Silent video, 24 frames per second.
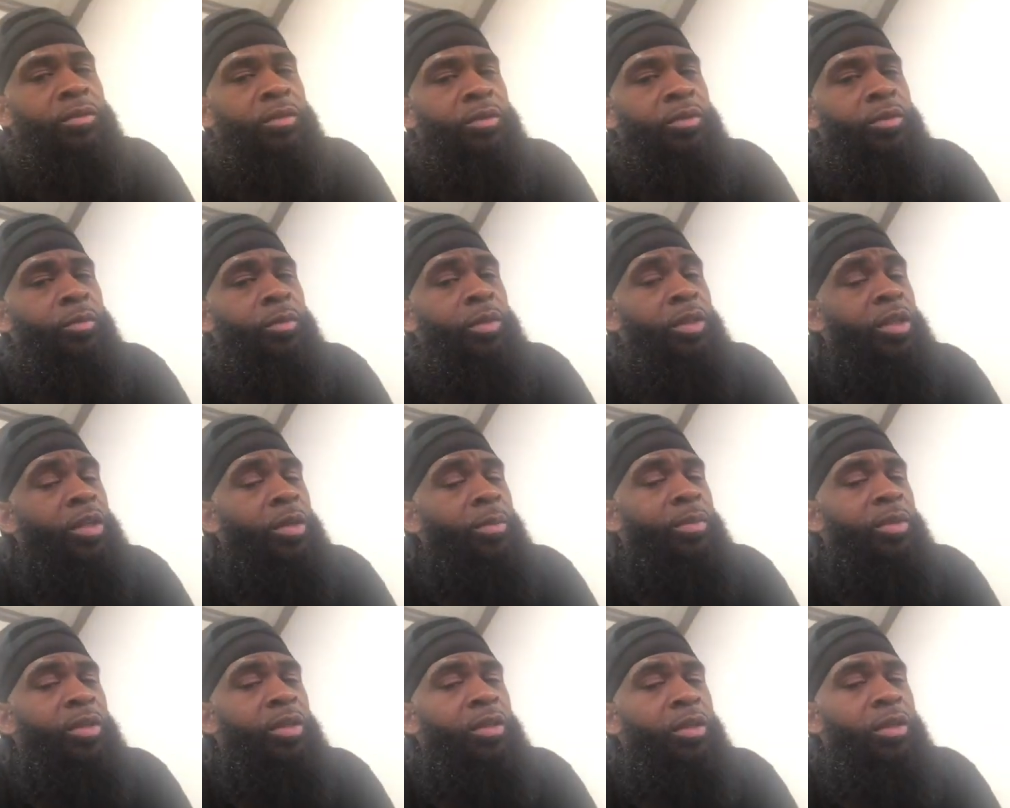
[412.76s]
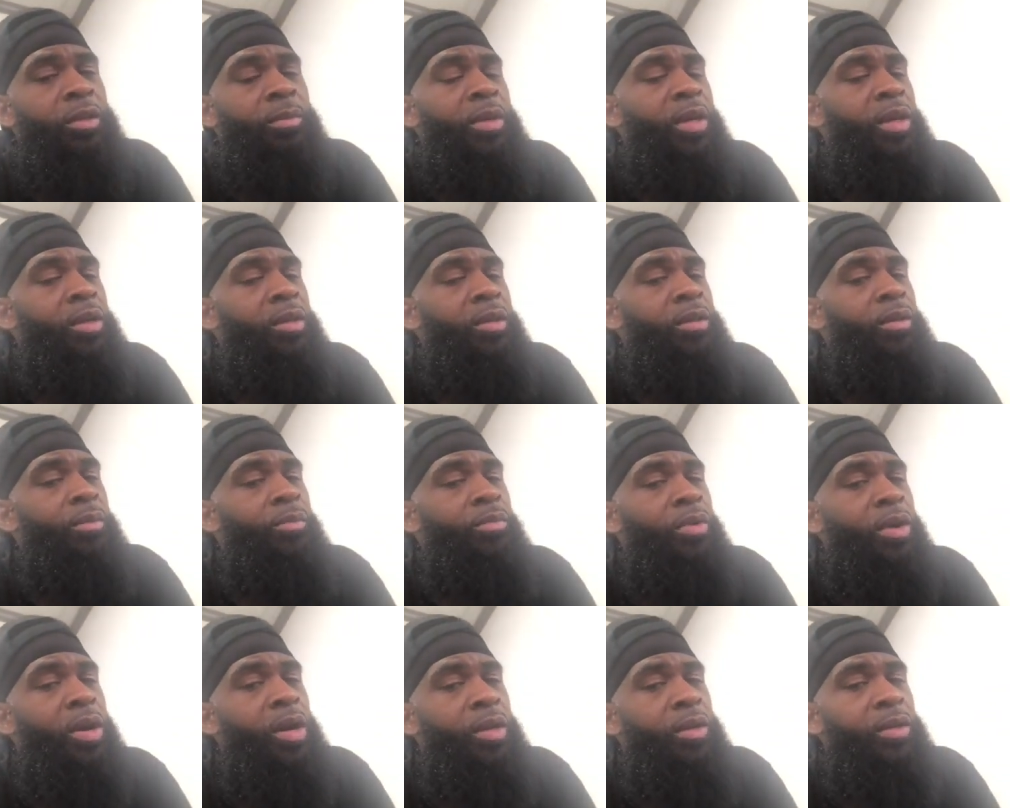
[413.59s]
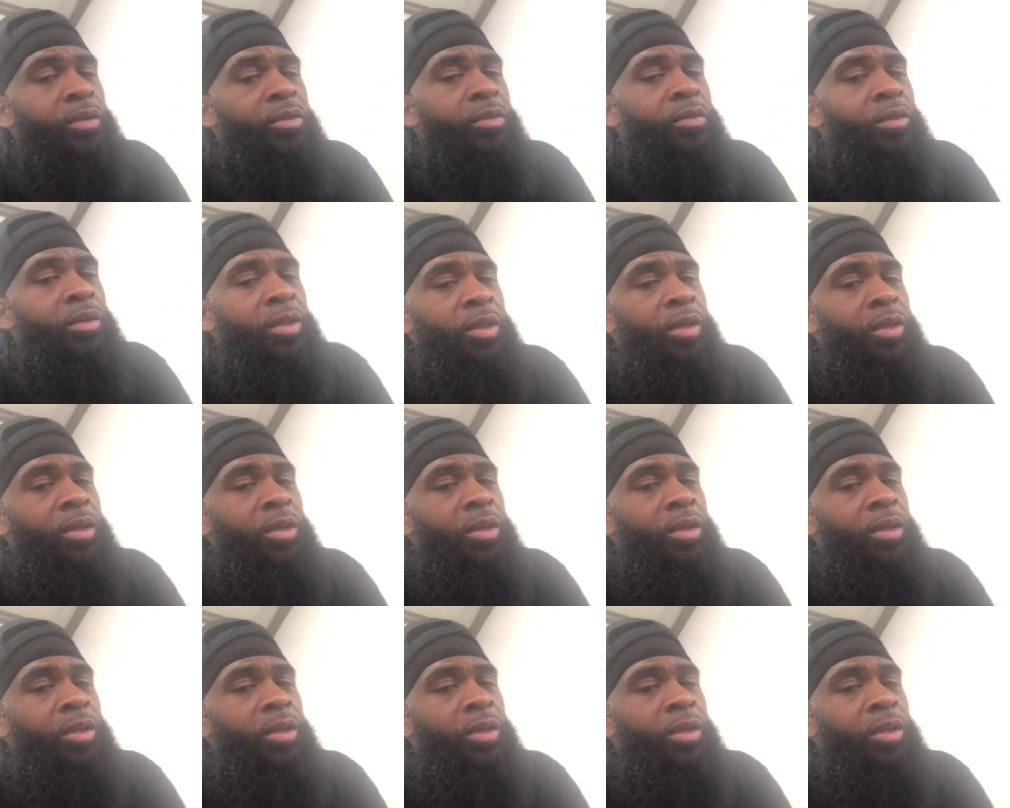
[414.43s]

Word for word: You're becoming a young man, and I'm proud of you.